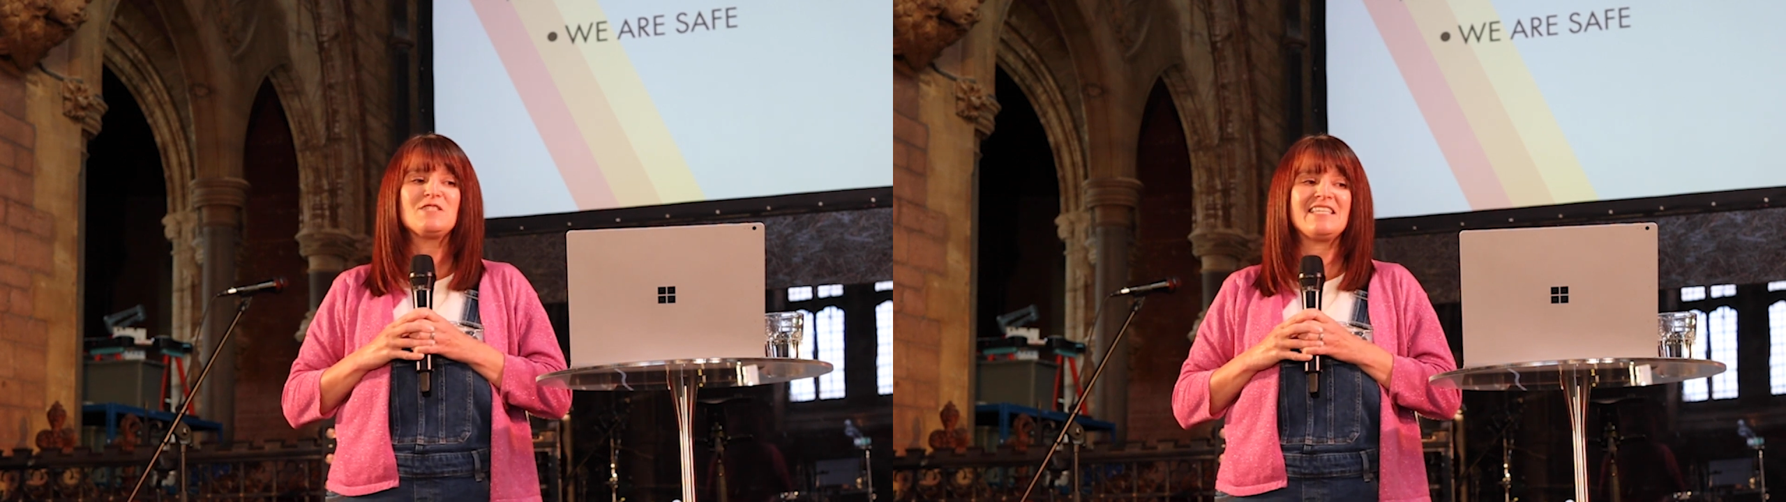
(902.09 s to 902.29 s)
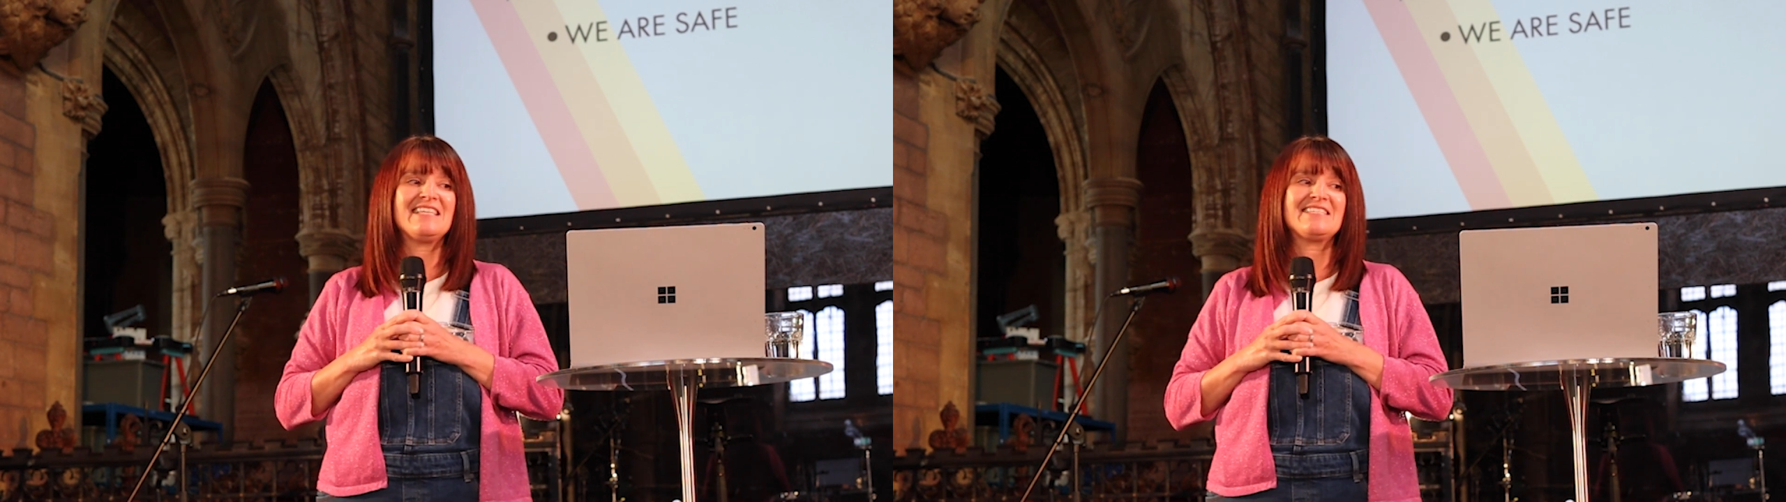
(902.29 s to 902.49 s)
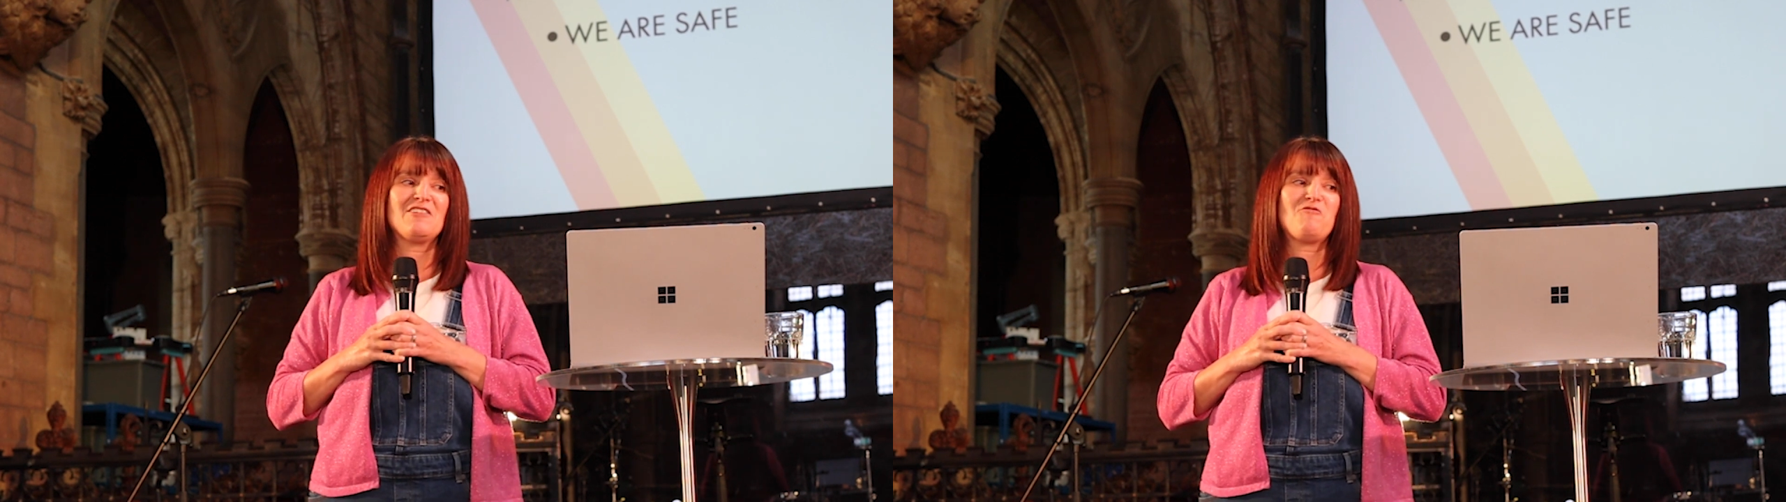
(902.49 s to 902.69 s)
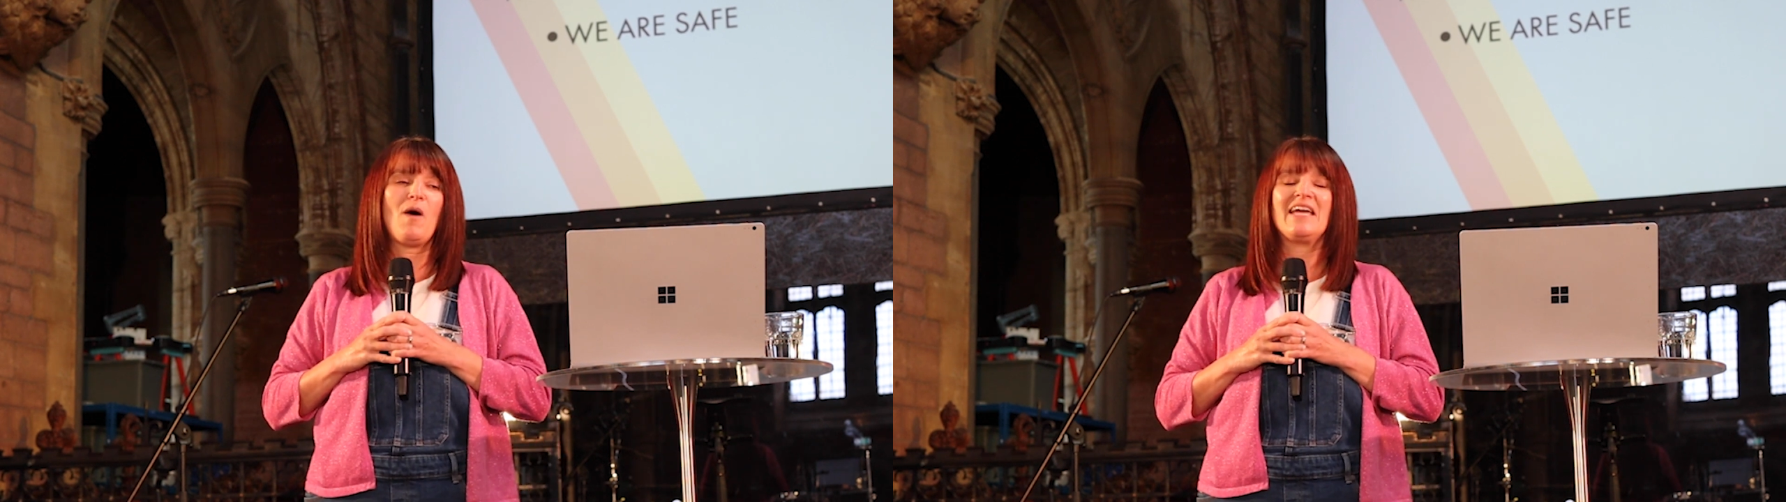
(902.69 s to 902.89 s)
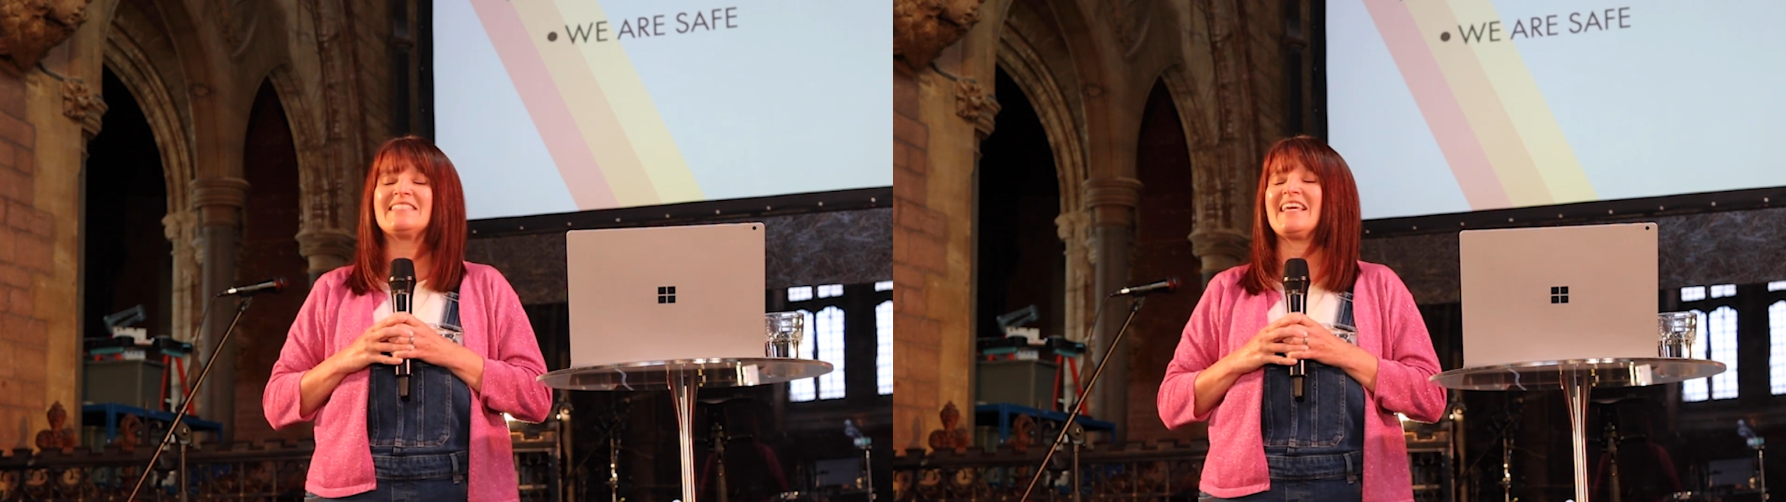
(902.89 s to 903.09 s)
season of
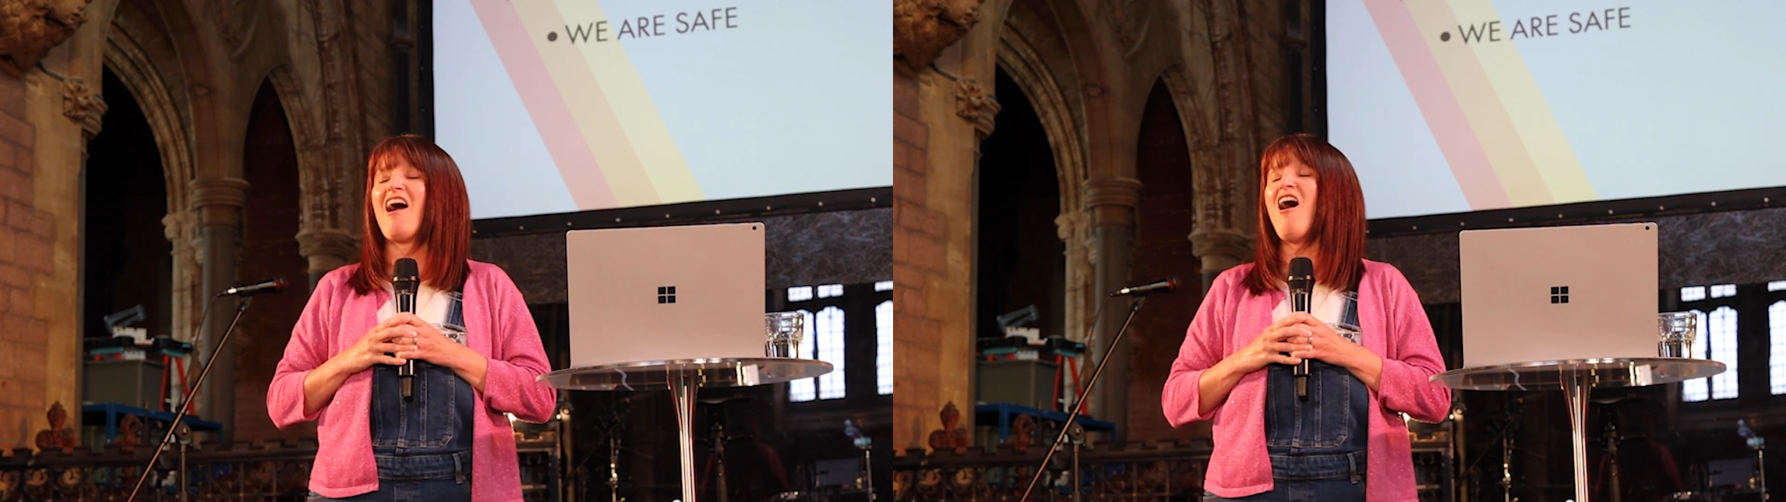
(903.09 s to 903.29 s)
waiting,